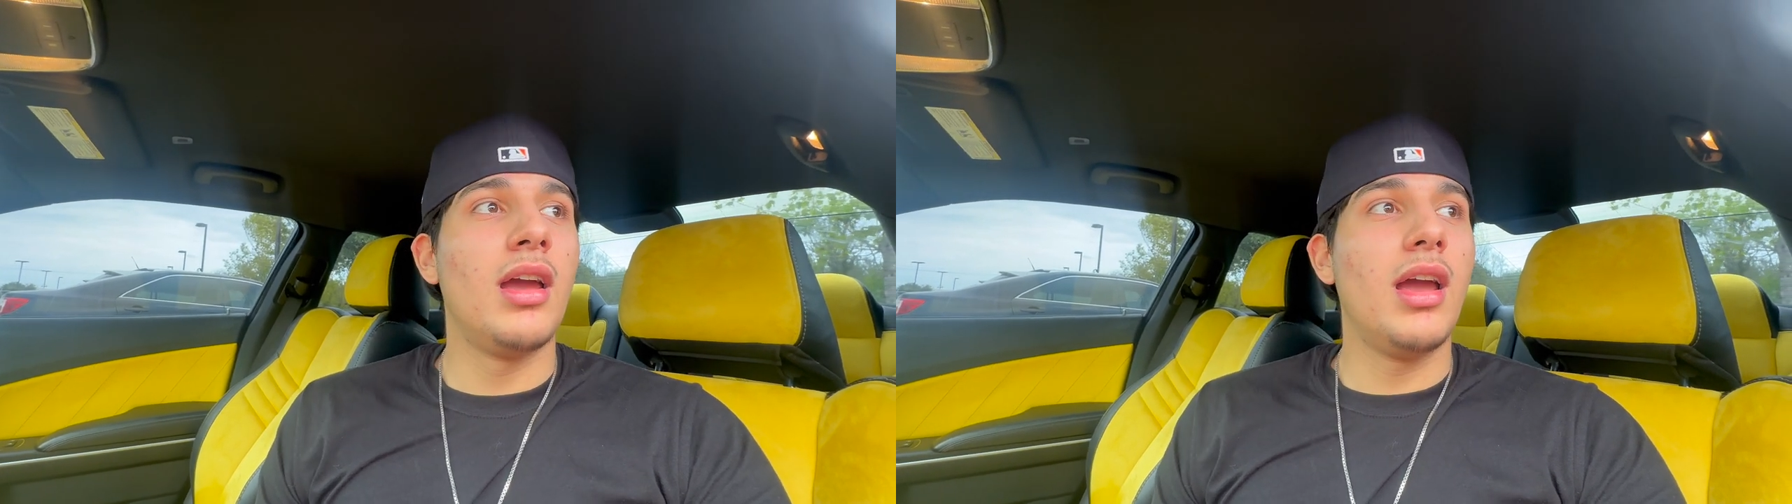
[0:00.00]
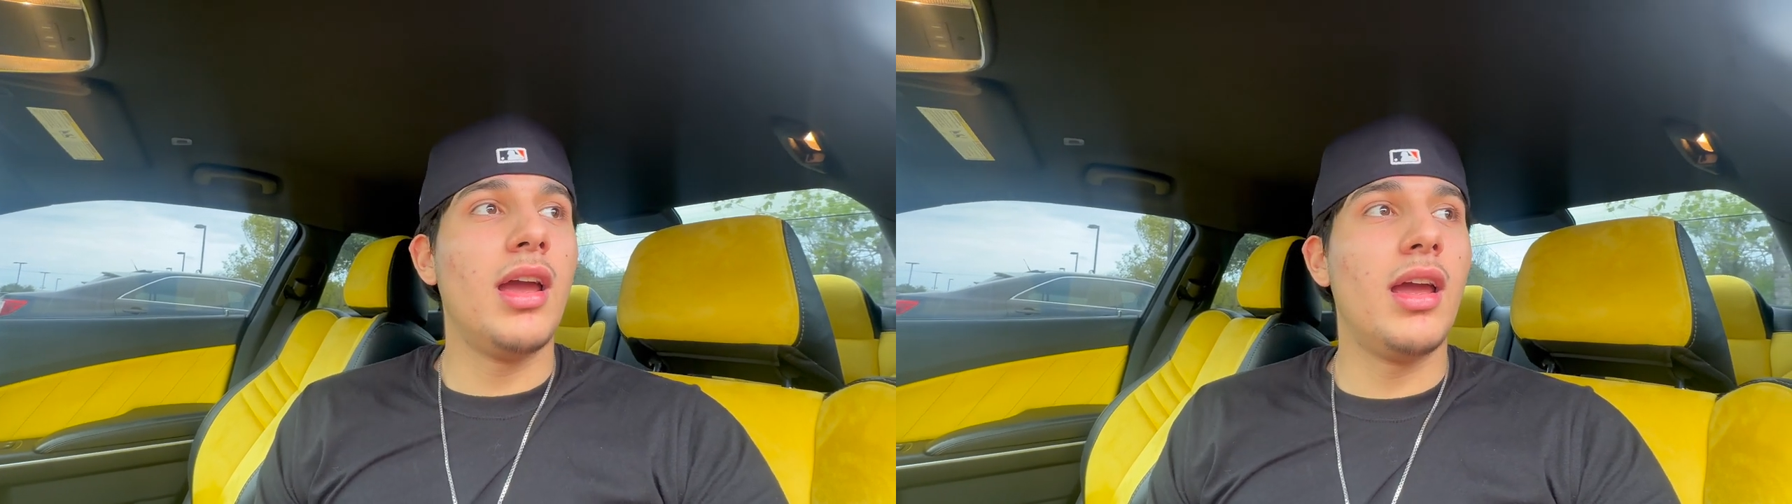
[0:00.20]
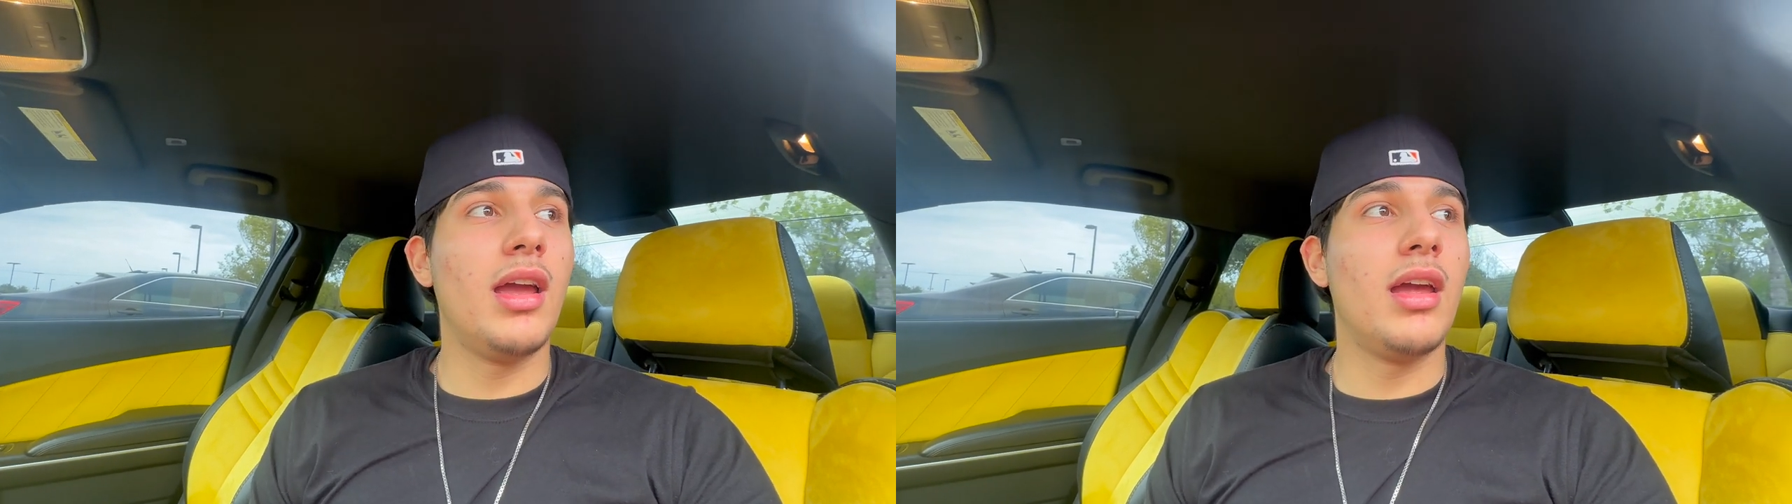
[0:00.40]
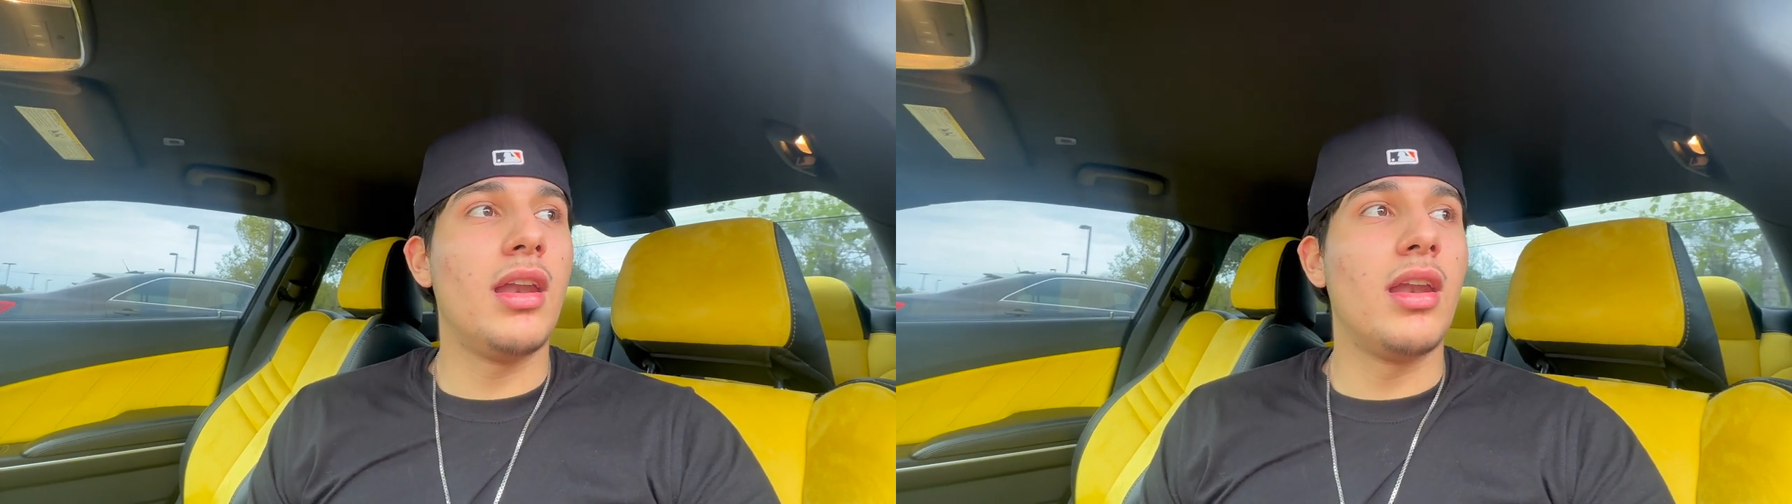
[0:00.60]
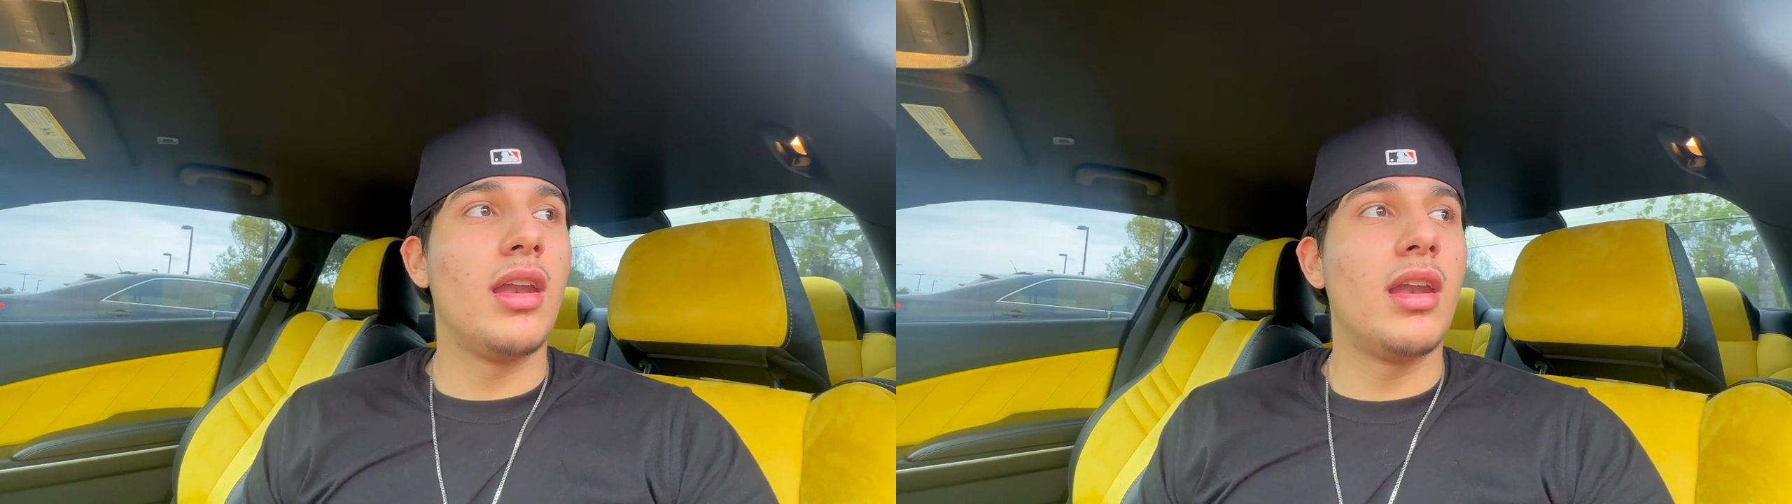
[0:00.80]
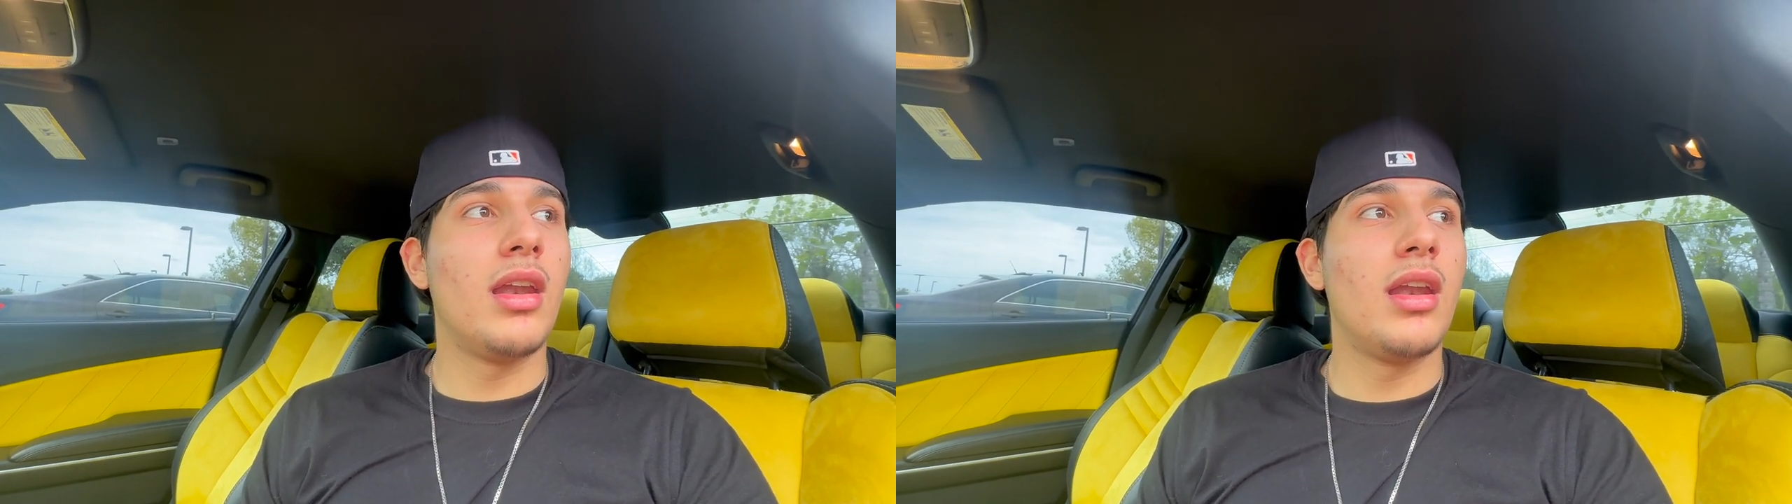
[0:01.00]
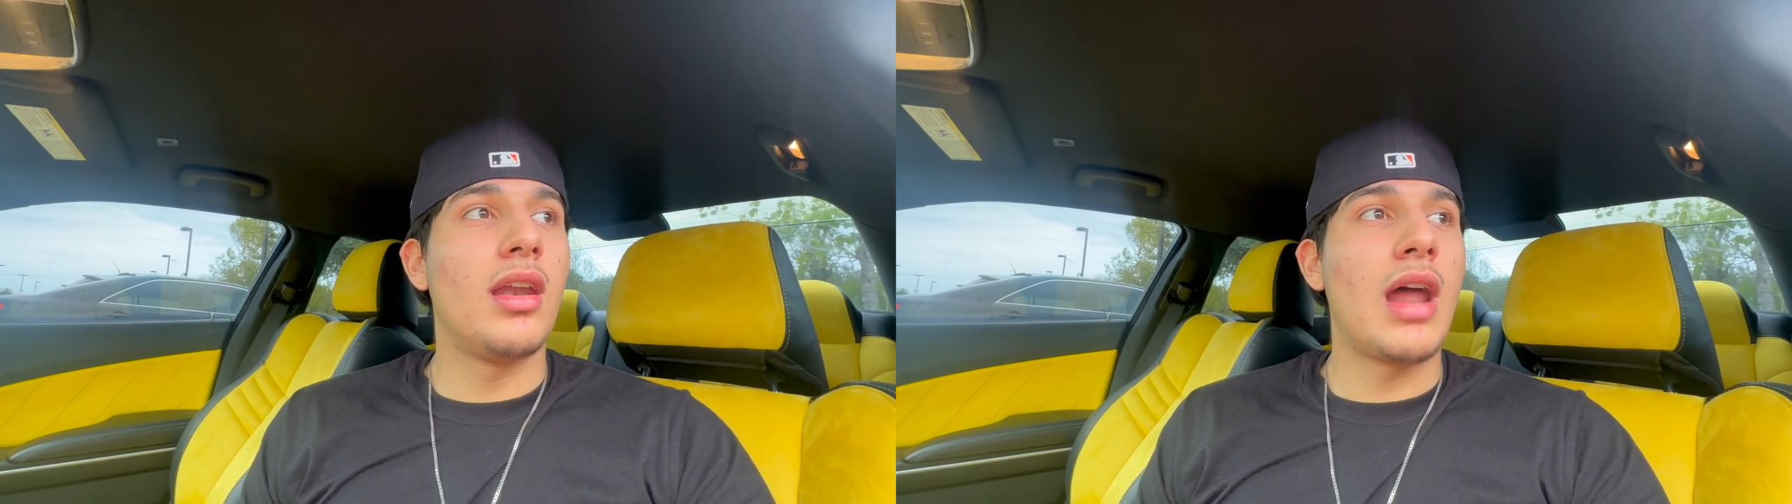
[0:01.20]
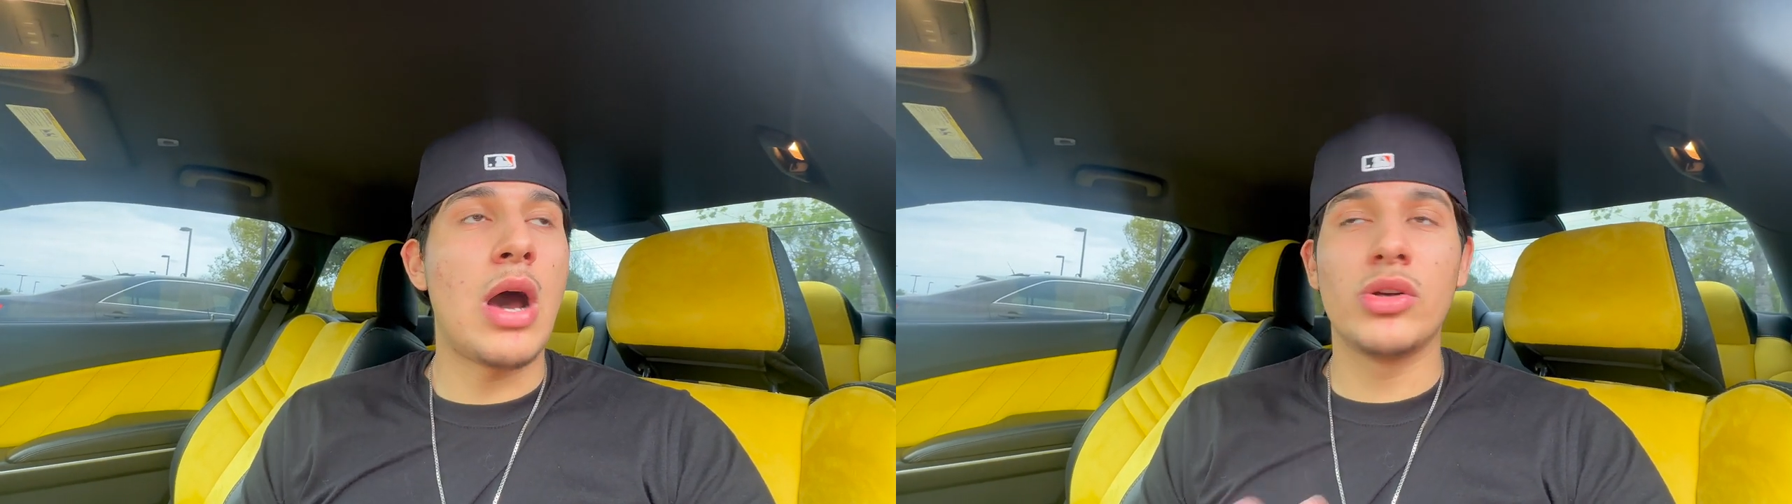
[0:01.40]
And
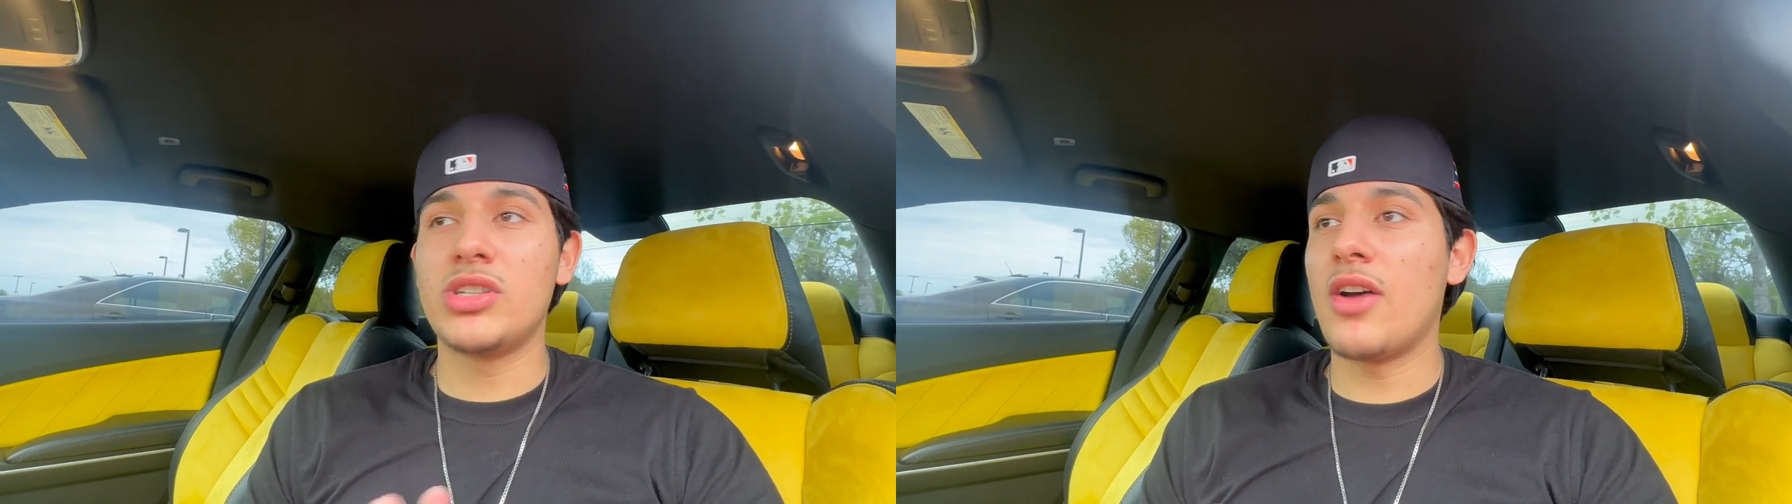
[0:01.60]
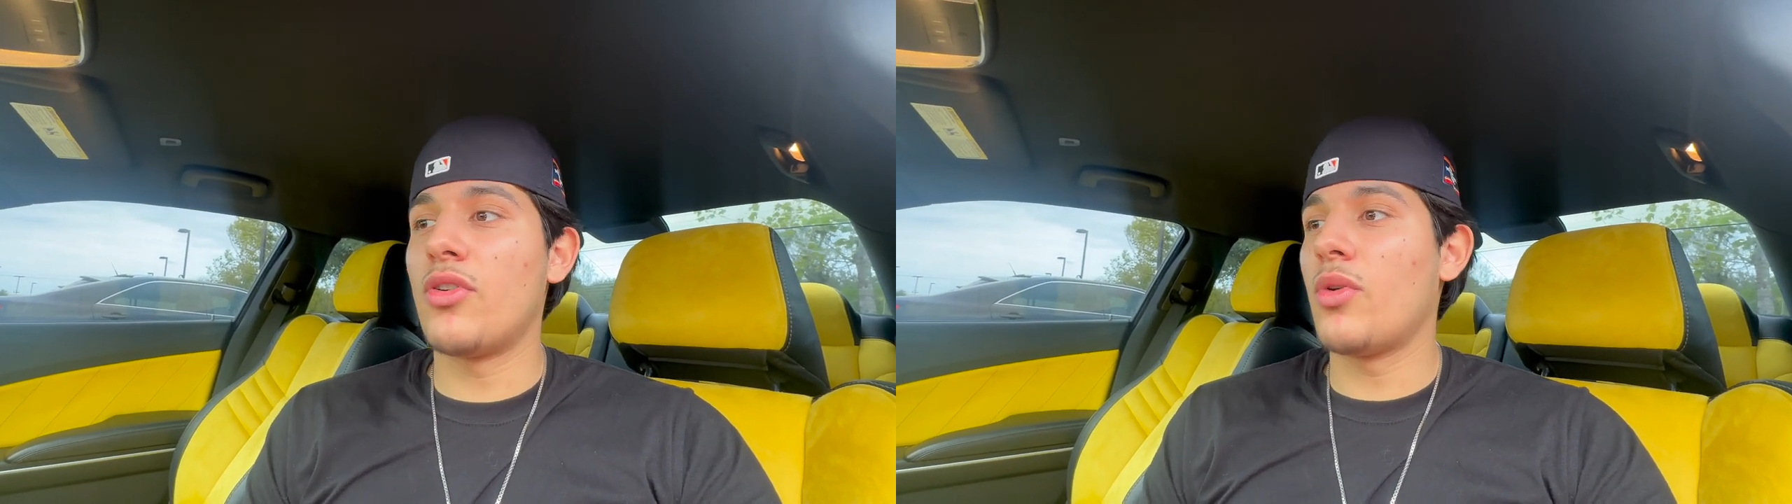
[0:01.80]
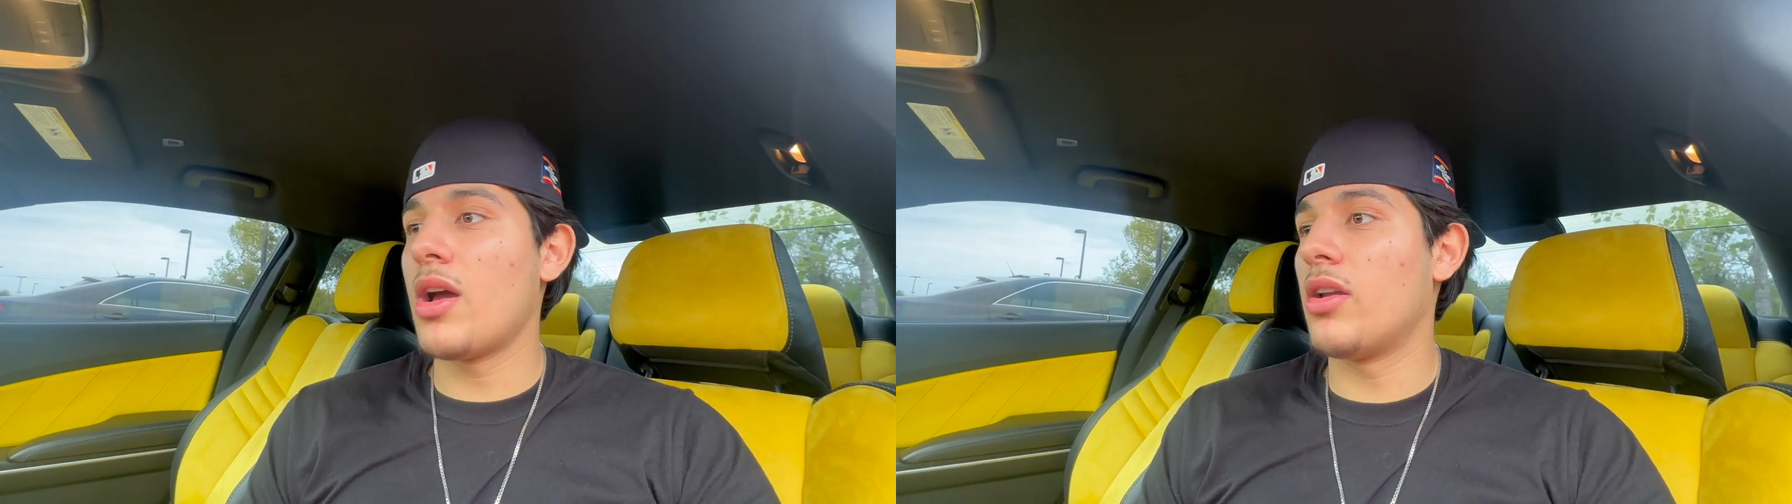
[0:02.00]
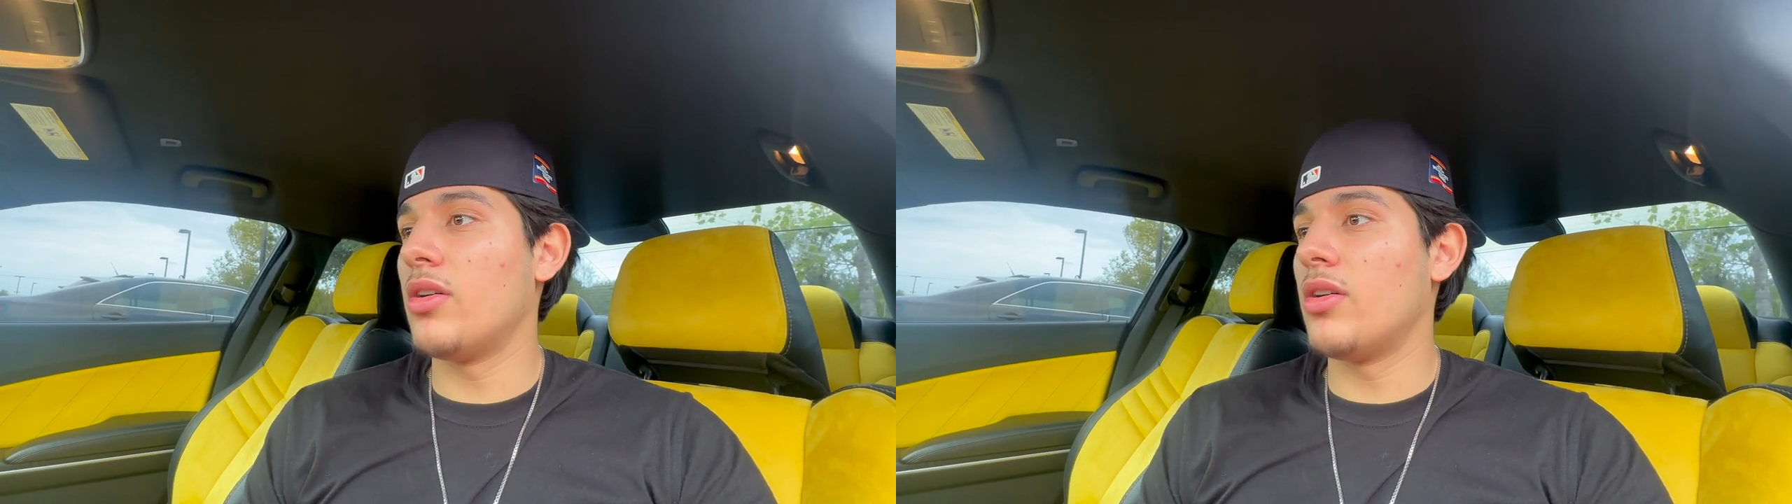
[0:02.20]
I was driving around